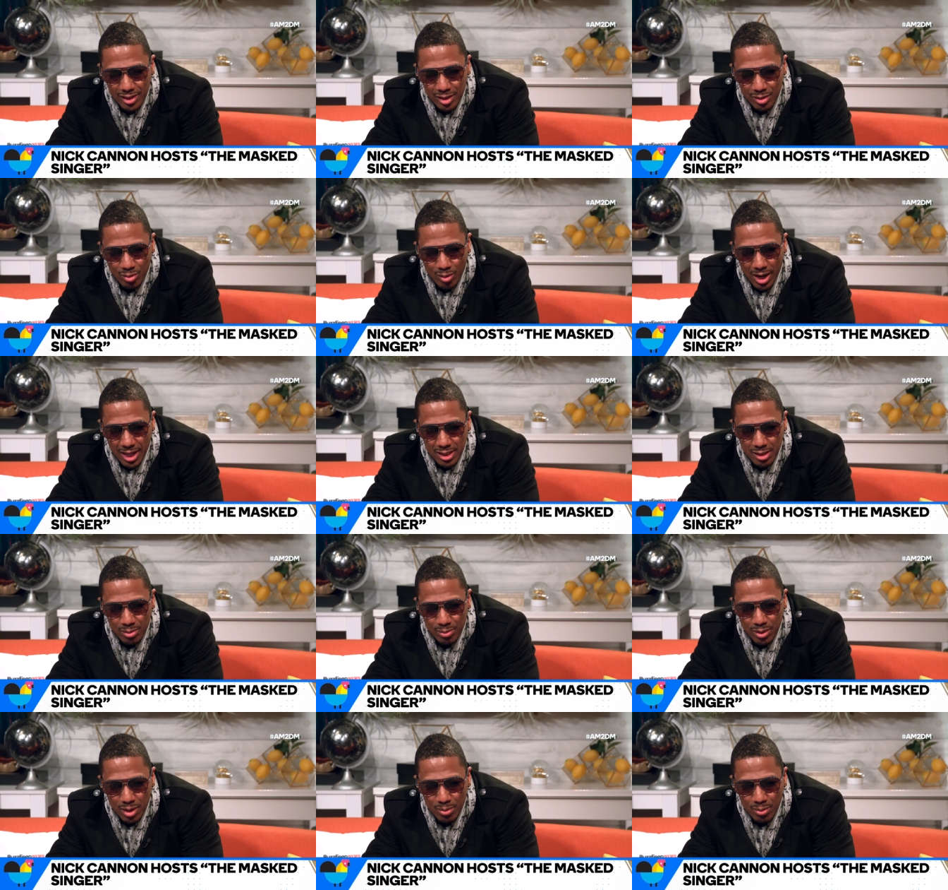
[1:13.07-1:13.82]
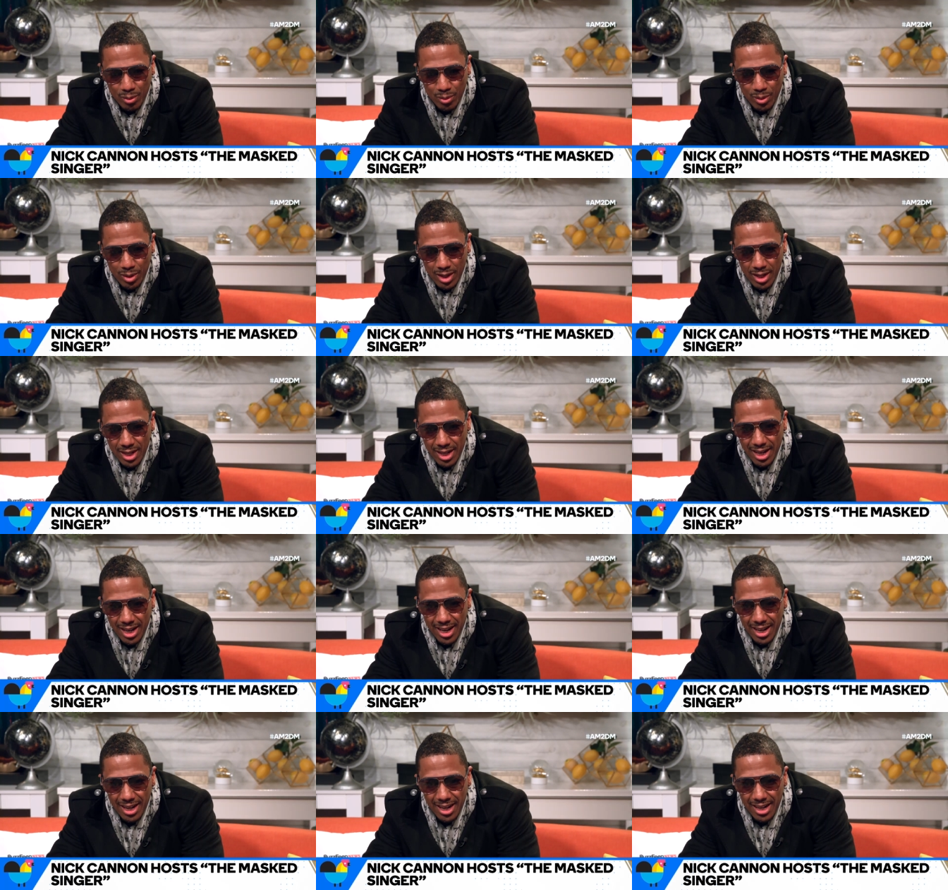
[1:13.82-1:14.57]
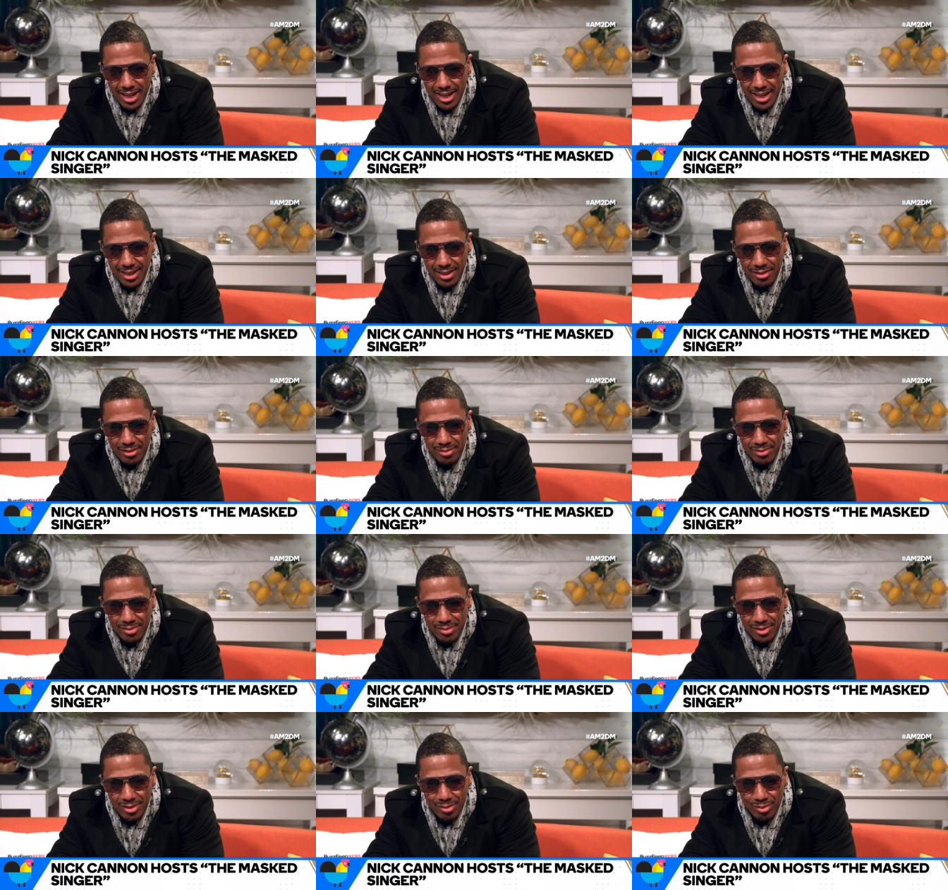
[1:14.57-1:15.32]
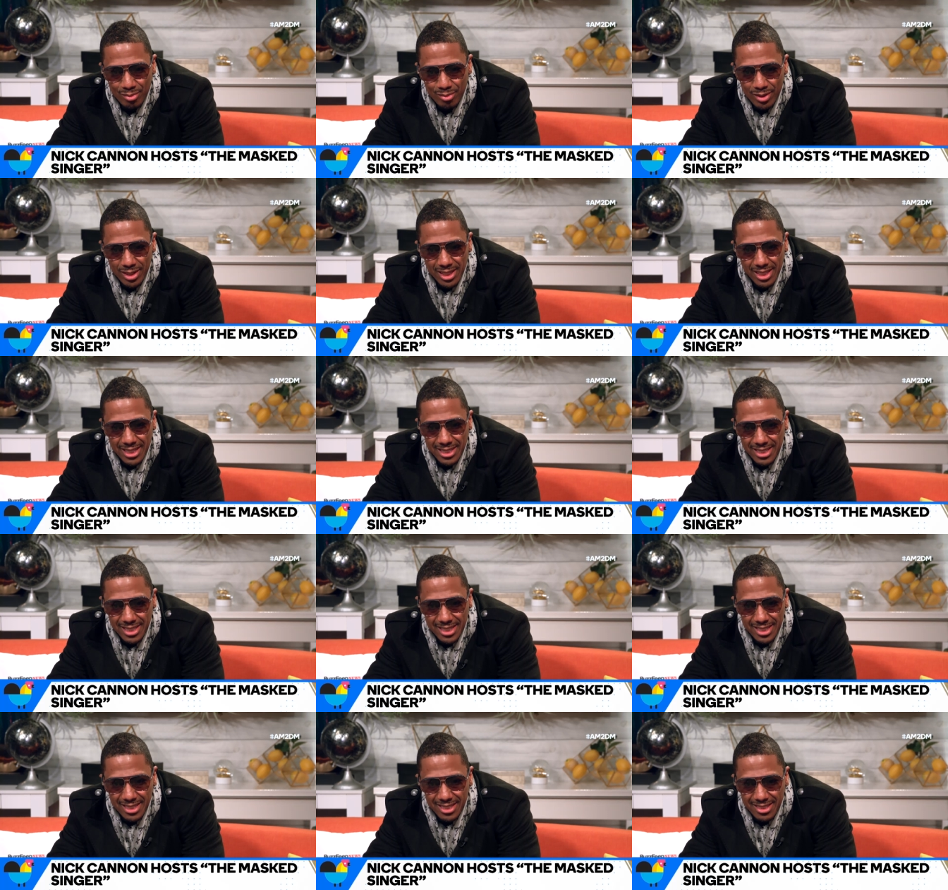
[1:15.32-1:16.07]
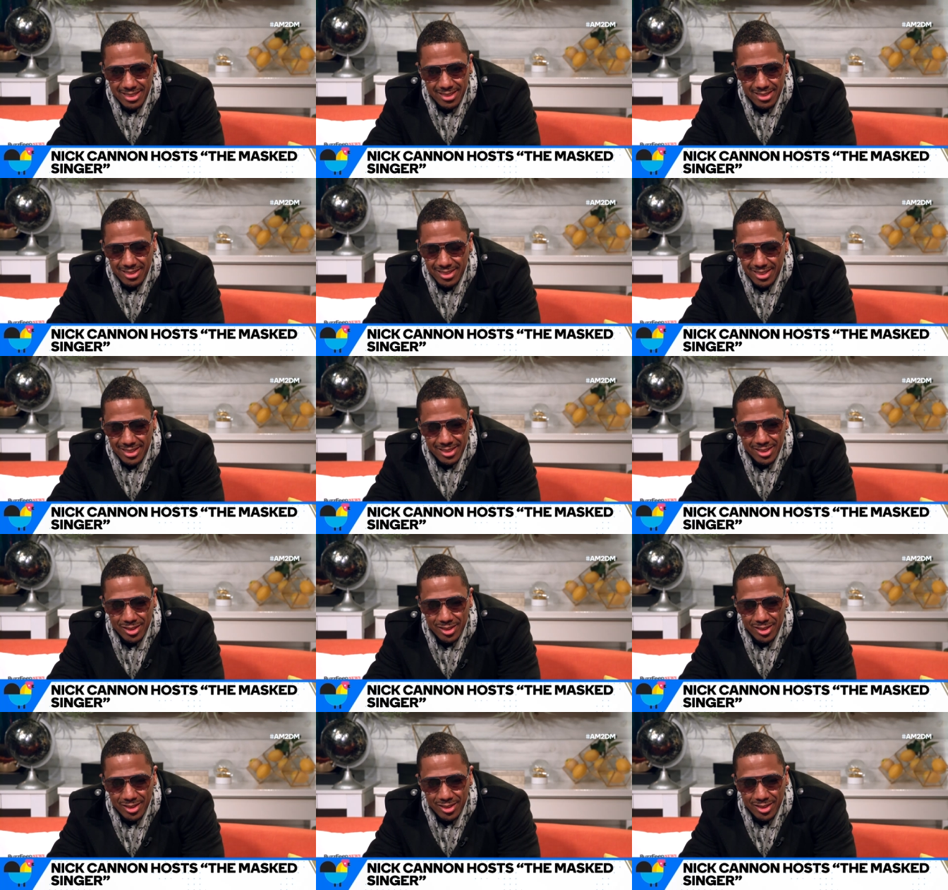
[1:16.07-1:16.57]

off of just watching people really just